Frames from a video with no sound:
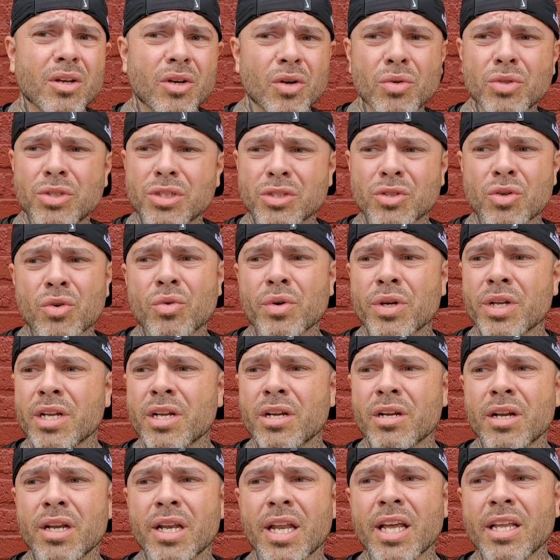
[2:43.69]
Coaches go in
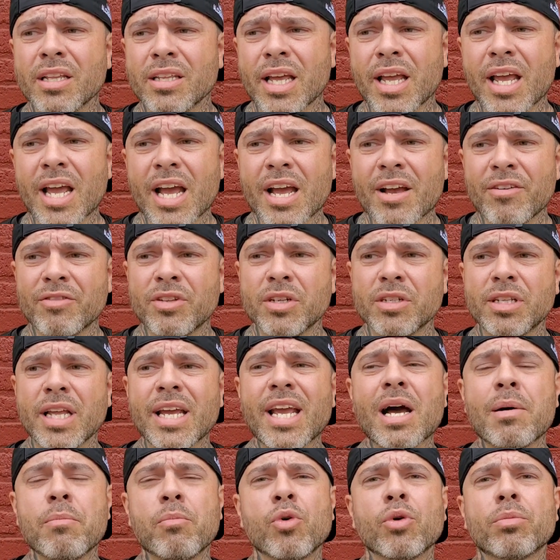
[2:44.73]
there and
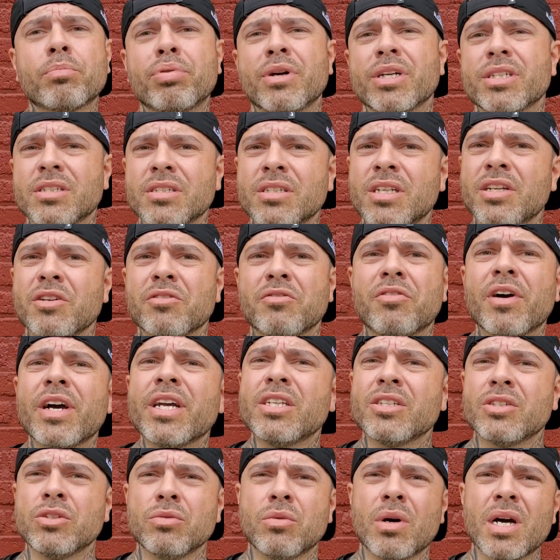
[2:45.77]
they got more pressure than the
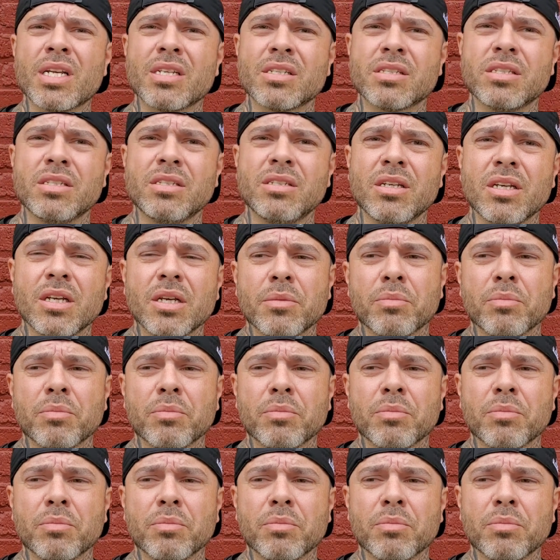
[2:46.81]
fighter do, honestly,